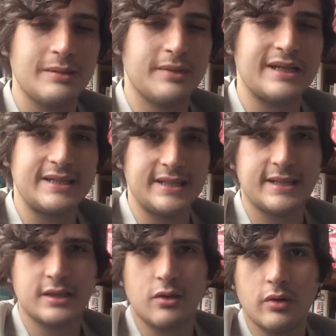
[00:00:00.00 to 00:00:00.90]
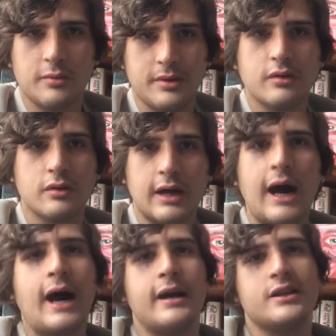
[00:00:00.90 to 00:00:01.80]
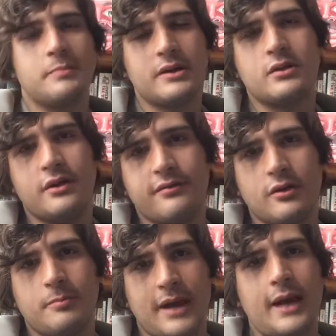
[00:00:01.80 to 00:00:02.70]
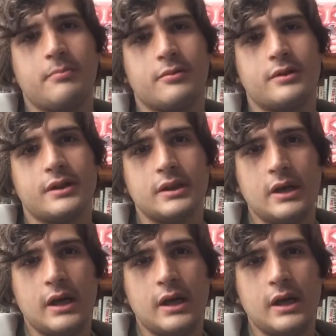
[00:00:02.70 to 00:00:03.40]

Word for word: because this is going to be your guide, especially for your papers.